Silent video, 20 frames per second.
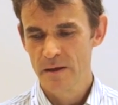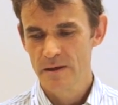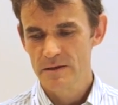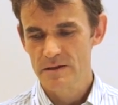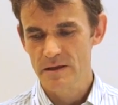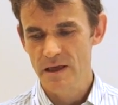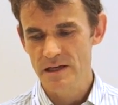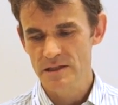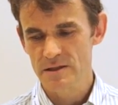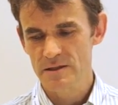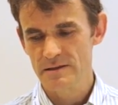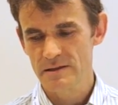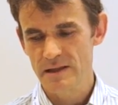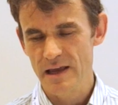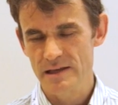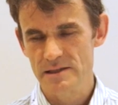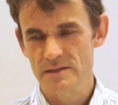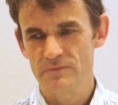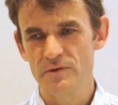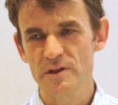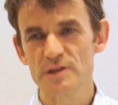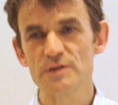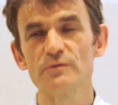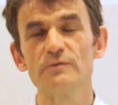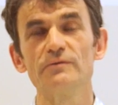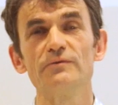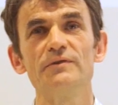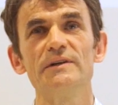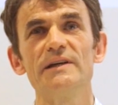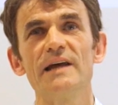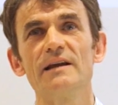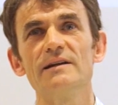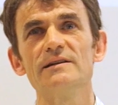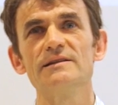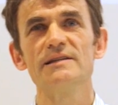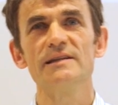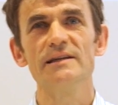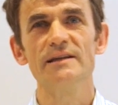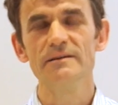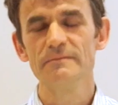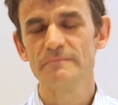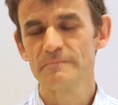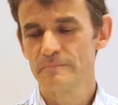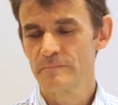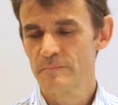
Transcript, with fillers: So that's visual fidelity.